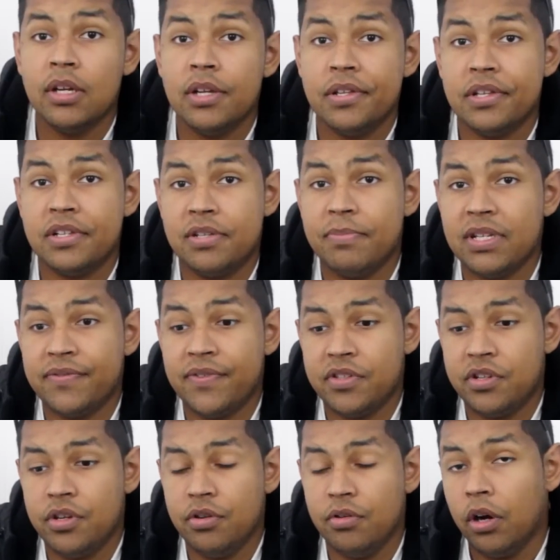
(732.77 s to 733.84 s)
This is MISFIT
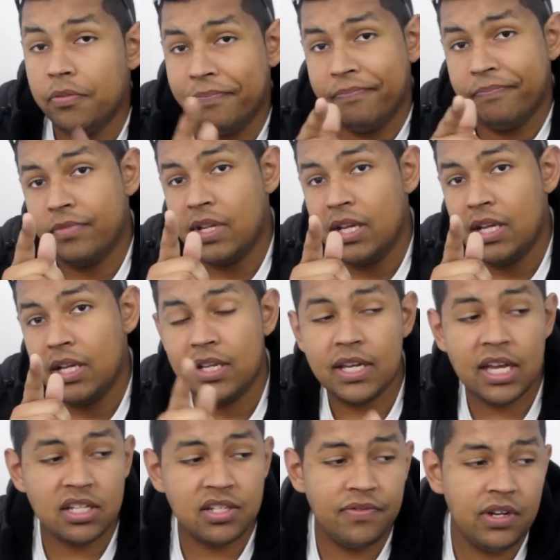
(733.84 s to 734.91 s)
2. Oh,
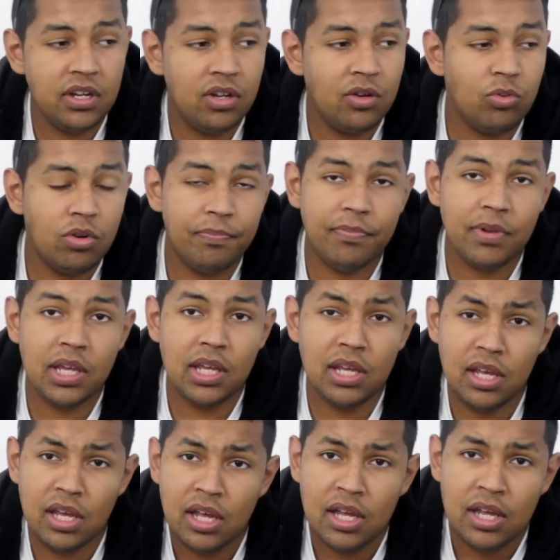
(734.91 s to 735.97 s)
next video will
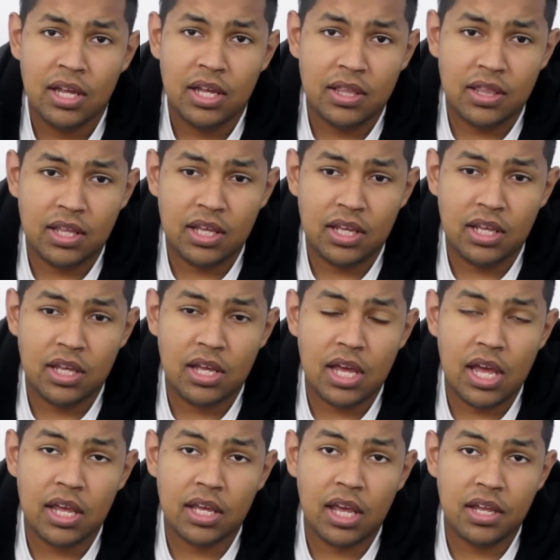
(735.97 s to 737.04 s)
be the
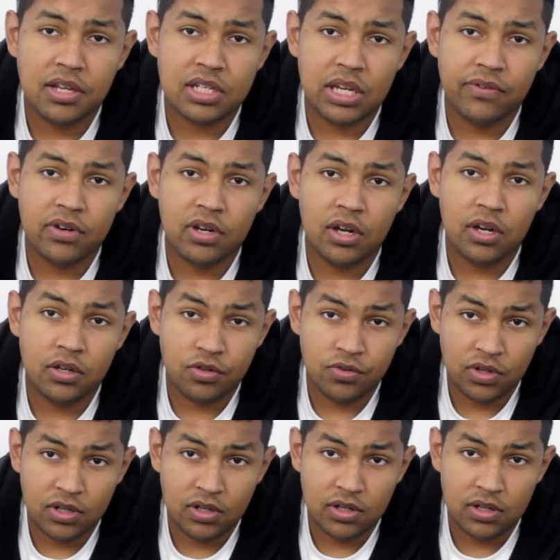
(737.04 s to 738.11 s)

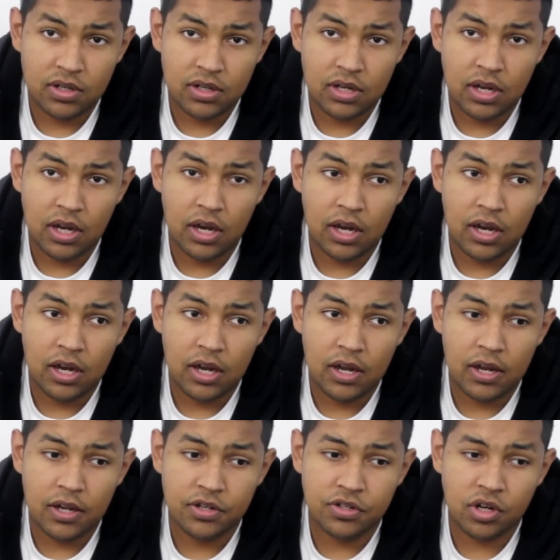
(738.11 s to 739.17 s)
AK700.
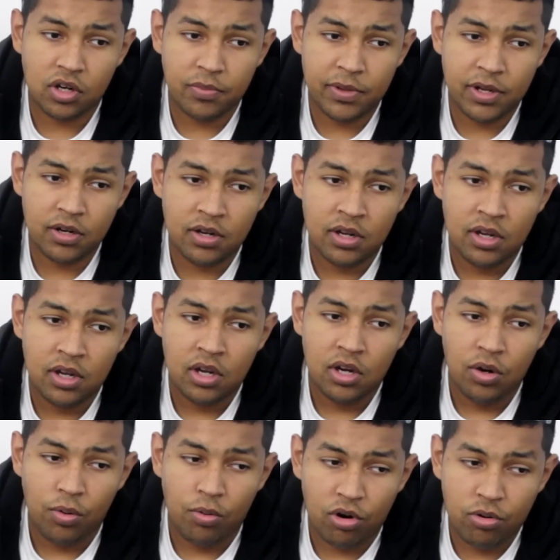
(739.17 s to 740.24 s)
A gentleman
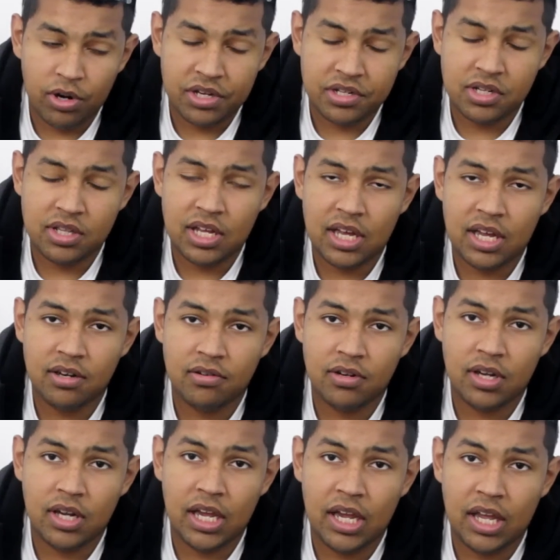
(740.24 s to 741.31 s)
requested that,
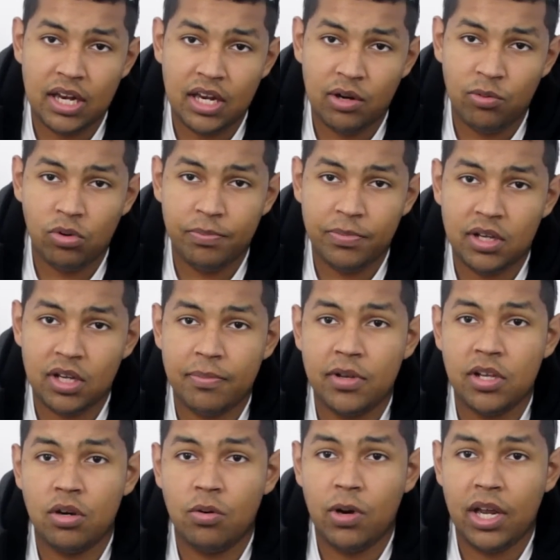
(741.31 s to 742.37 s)
and it will be coming
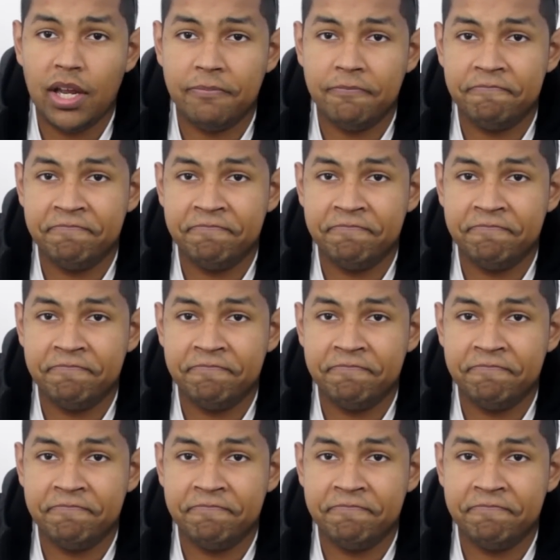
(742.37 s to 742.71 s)
your way.